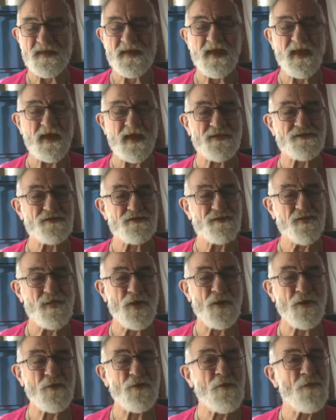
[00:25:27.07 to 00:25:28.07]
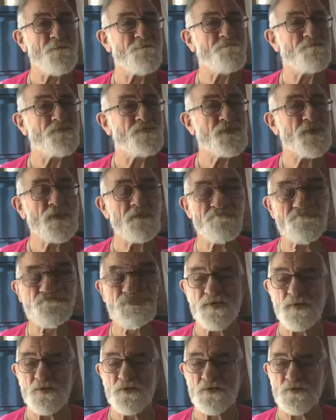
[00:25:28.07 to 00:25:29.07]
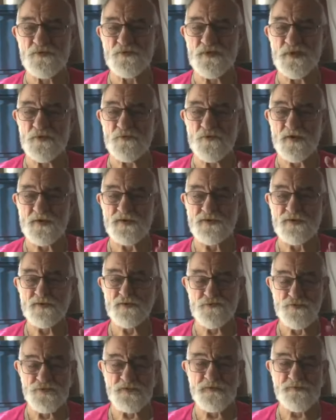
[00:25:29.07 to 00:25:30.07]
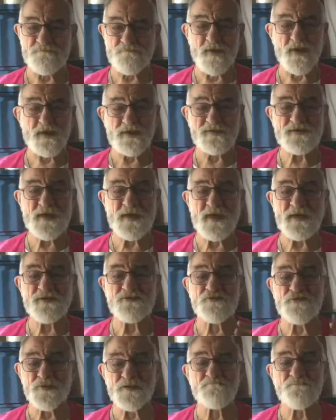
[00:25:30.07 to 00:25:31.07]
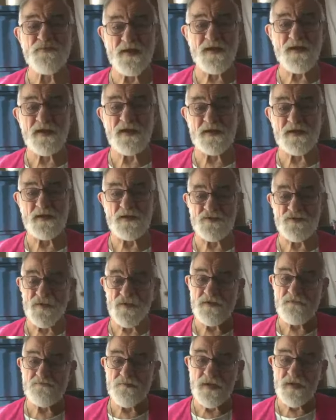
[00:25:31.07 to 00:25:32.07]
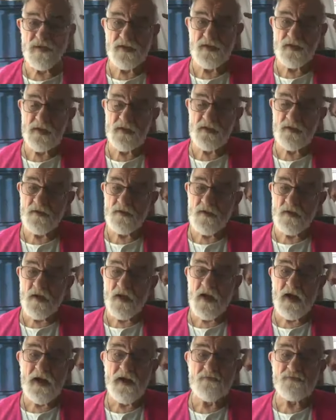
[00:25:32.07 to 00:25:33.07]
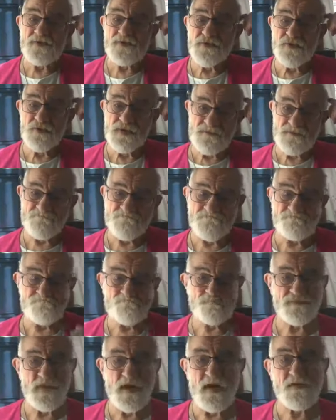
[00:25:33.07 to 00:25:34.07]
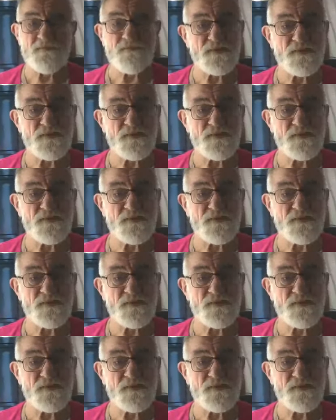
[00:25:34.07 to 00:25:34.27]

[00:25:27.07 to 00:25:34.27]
And so to build one's dream, I say dream big, dream big. I have a dream. I have a